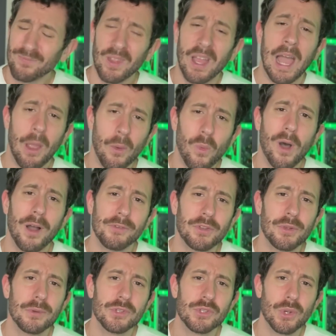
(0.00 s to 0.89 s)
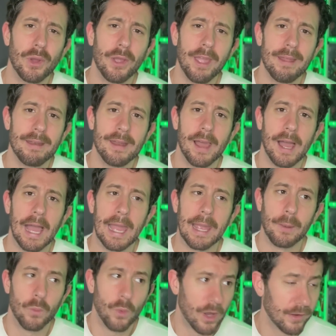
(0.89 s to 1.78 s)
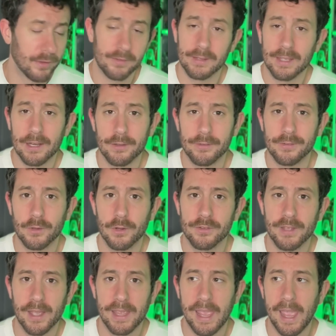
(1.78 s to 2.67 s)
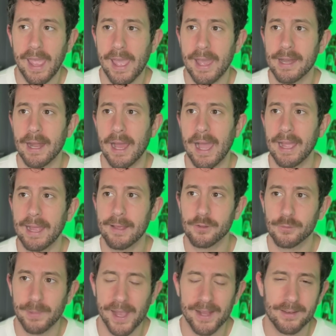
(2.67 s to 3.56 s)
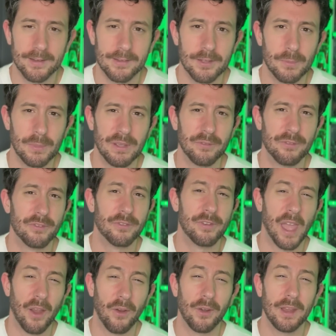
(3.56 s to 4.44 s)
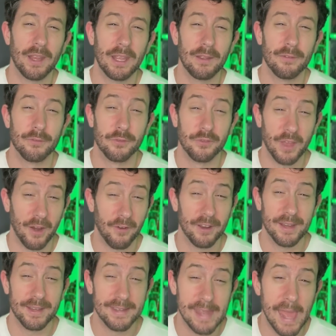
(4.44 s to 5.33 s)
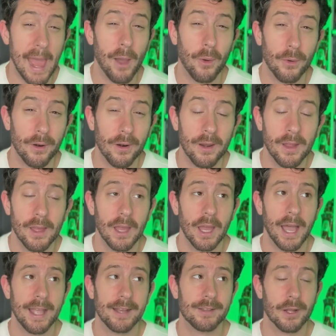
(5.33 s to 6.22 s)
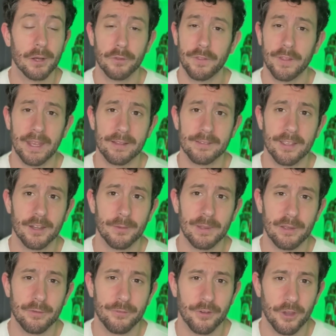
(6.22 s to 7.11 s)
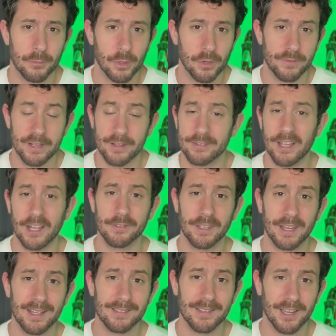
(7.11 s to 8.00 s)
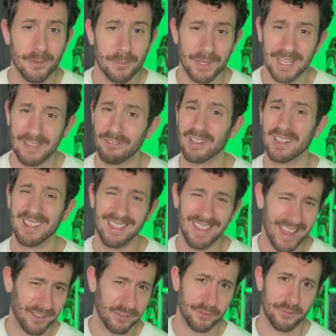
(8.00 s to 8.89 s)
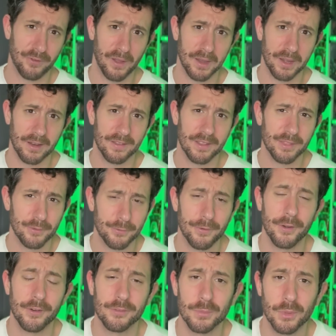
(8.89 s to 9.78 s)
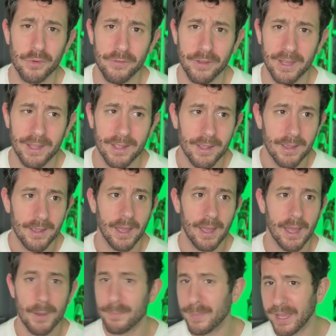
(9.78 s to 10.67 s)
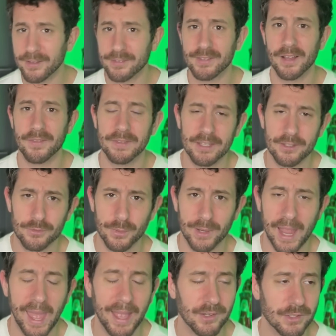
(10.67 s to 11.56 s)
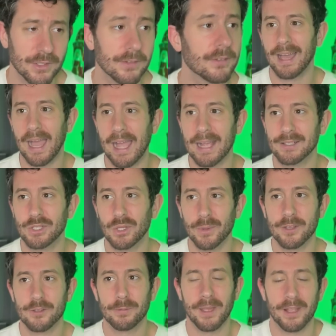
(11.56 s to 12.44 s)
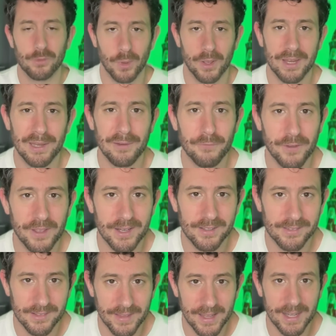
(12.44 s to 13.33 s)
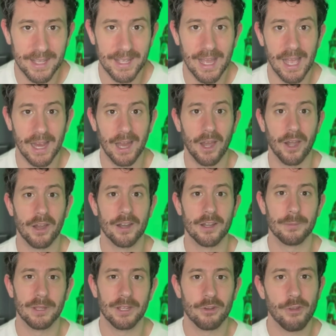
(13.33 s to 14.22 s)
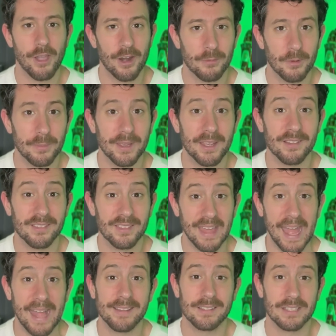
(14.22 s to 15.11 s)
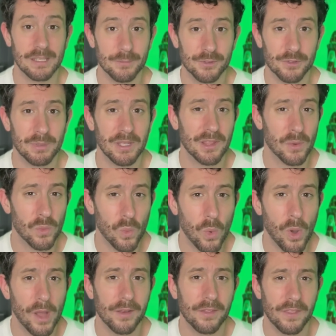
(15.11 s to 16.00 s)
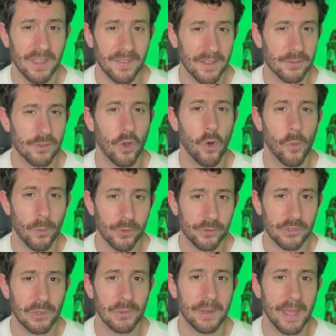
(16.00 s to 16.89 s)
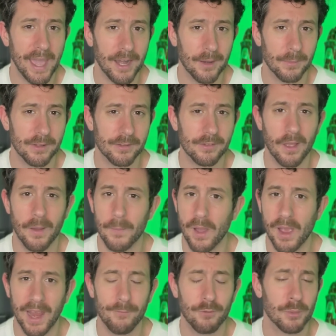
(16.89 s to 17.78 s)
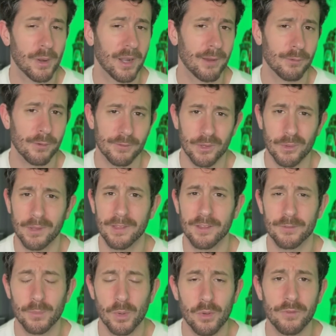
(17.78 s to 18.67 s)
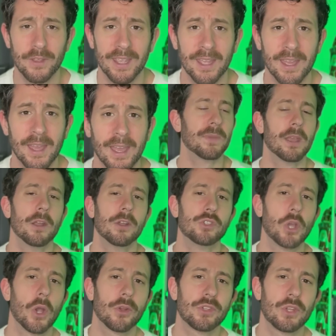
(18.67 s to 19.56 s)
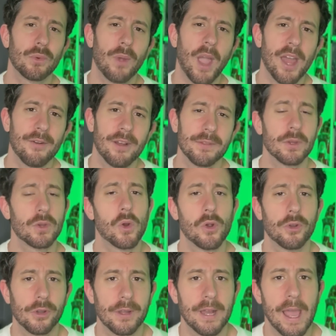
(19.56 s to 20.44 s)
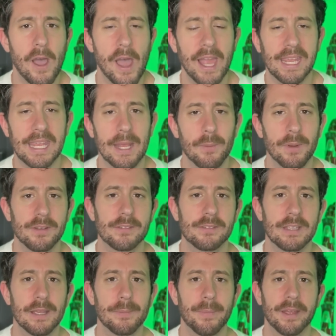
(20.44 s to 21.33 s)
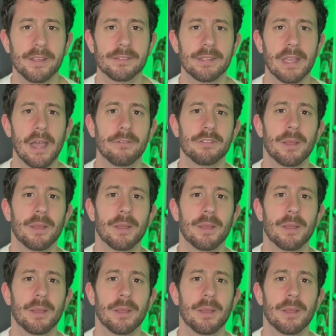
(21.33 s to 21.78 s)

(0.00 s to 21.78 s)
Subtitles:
I want to enjoy it. I want to see it as soon as I can. I expect it to be very, very dour. I don't think it's going to be a fun movie. It sounds like it's going to be even less fun than the first movie based on these reactions. I do expect Joaquin Phoenix and Lady Gaga are going to be incredible because that seems to be the one thing that's almost unanimous among everybody reviewing this movie. Joker 2 right around the corner now. I can't wait to see it myself.